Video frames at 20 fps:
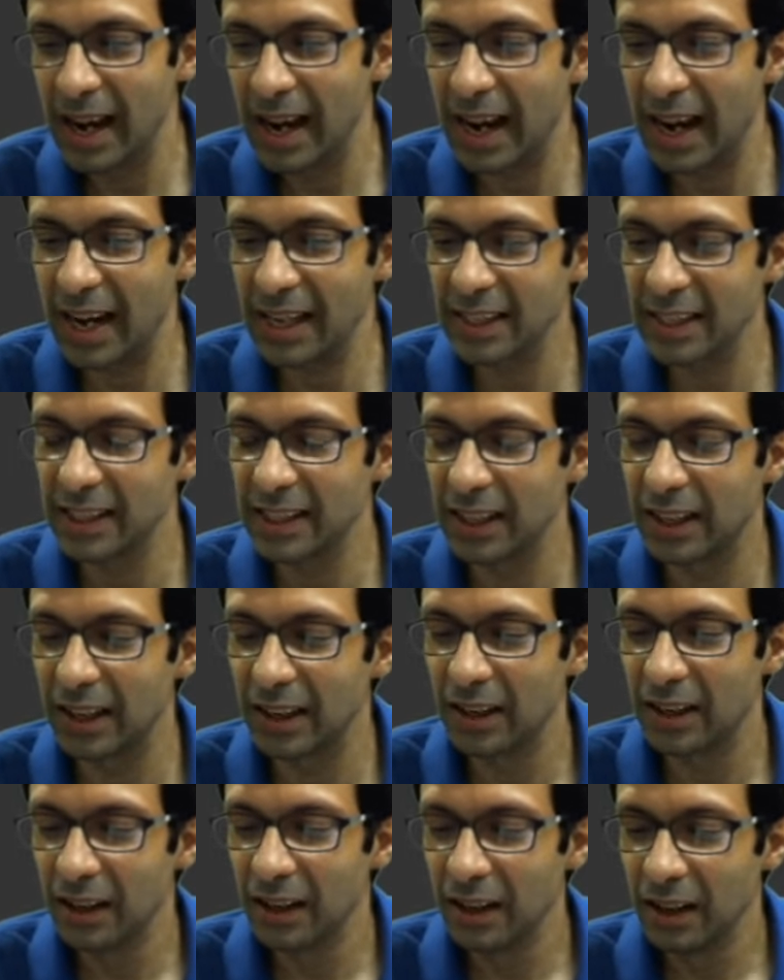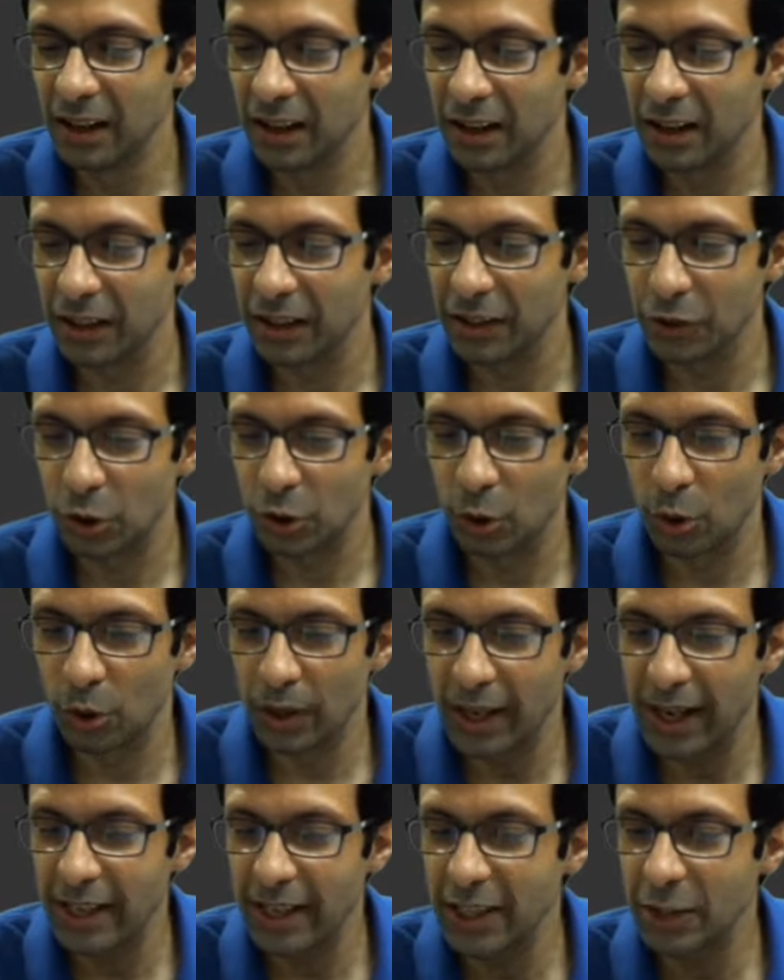And so
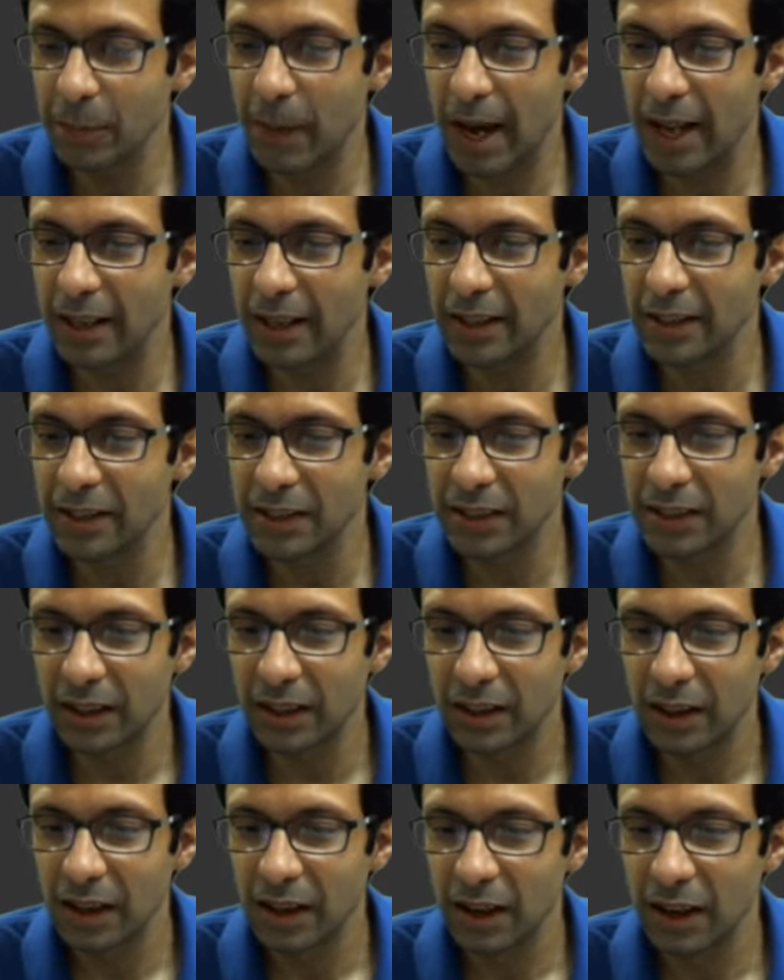lead is balanced.